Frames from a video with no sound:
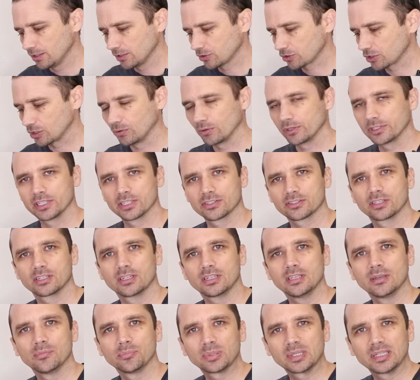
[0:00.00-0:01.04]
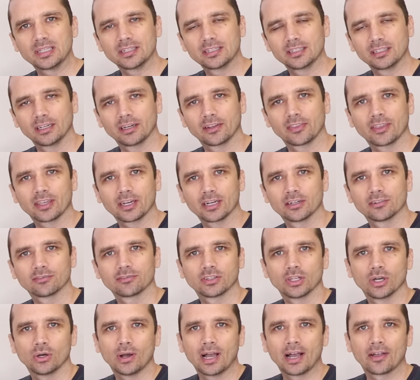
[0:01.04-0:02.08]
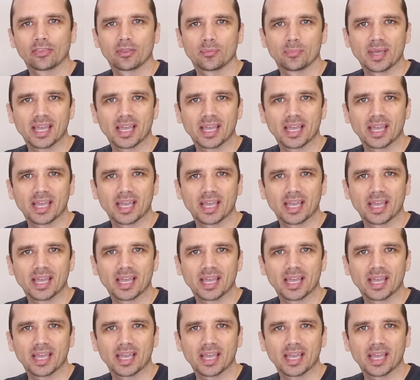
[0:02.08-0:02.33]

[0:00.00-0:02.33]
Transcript: so it doesn't impede any of the airflow out